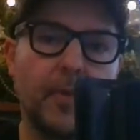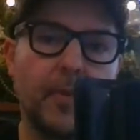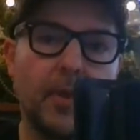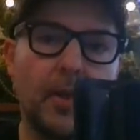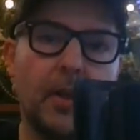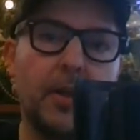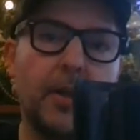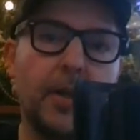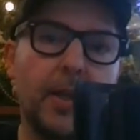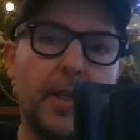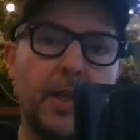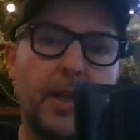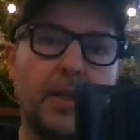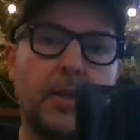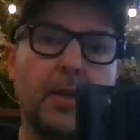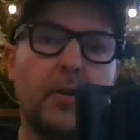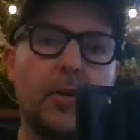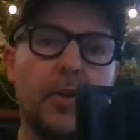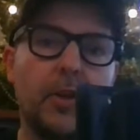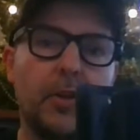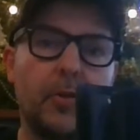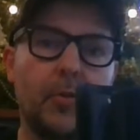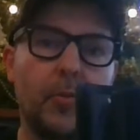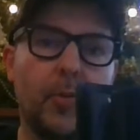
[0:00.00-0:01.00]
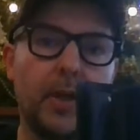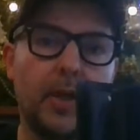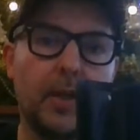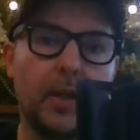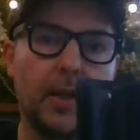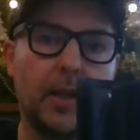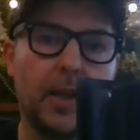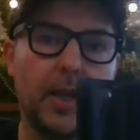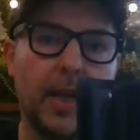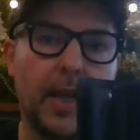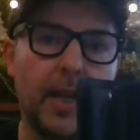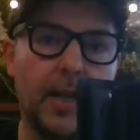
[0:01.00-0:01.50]
honey, we
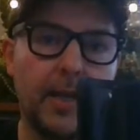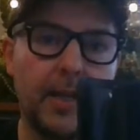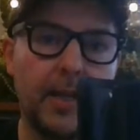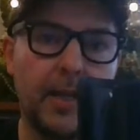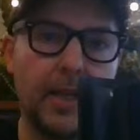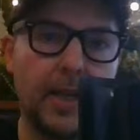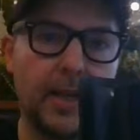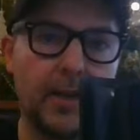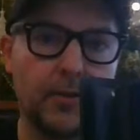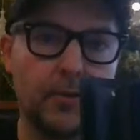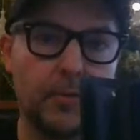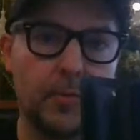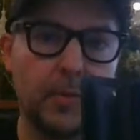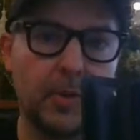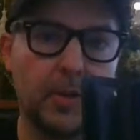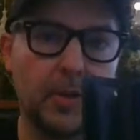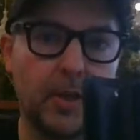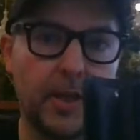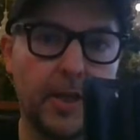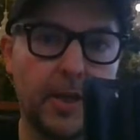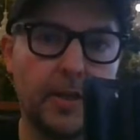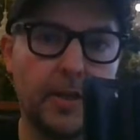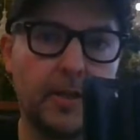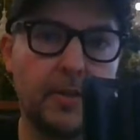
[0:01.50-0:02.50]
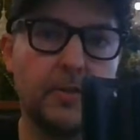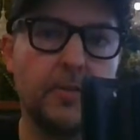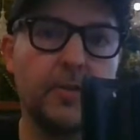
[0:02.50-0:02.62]
can get any house we like,